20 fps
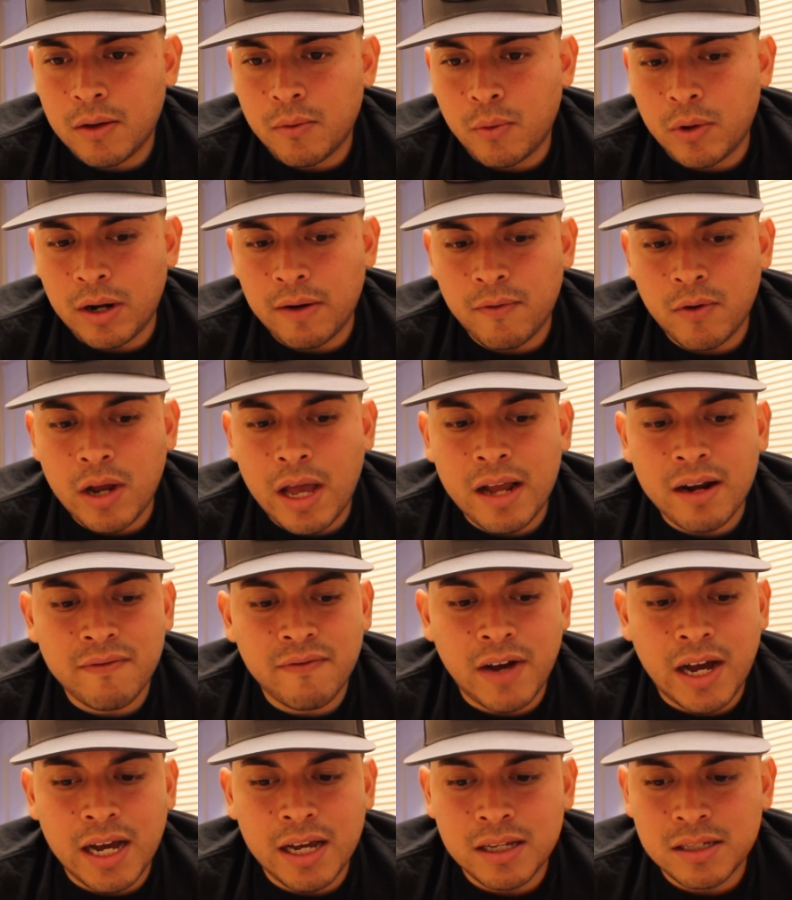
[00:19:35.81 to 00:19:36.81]
whatever
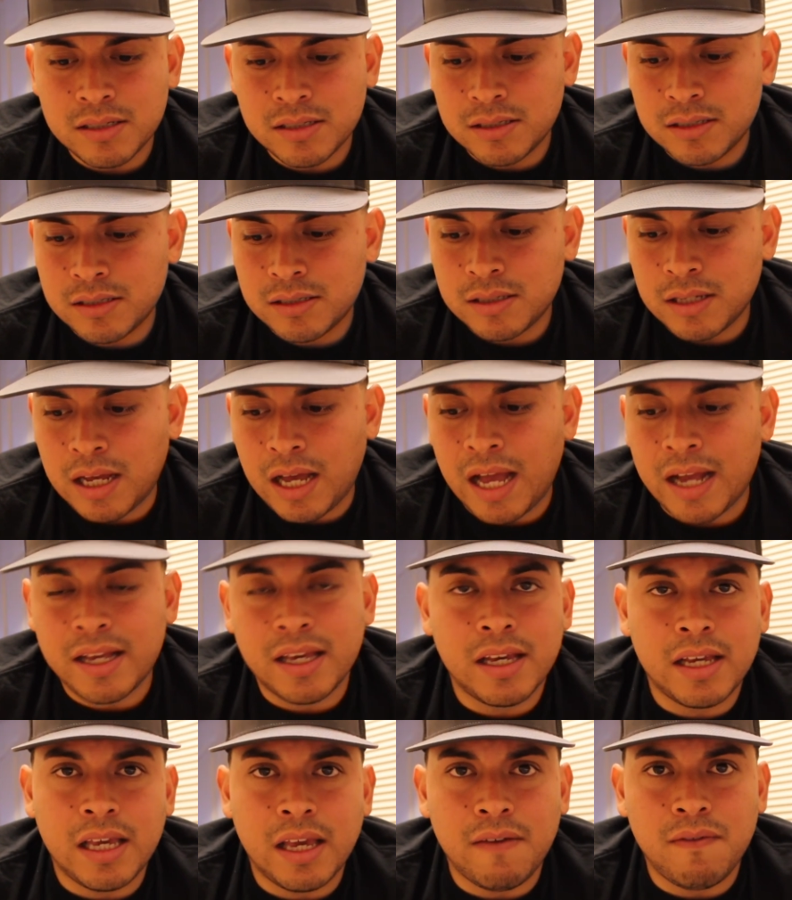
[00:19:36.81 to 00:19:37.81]
advice I
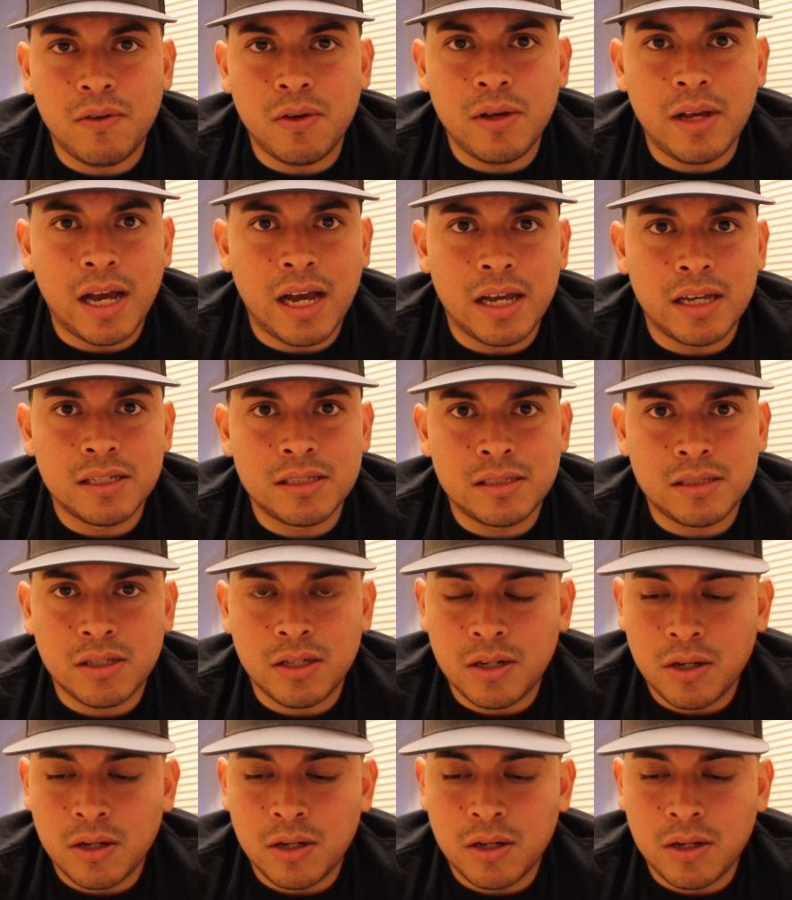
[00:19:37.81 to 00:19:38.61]
can give you guys,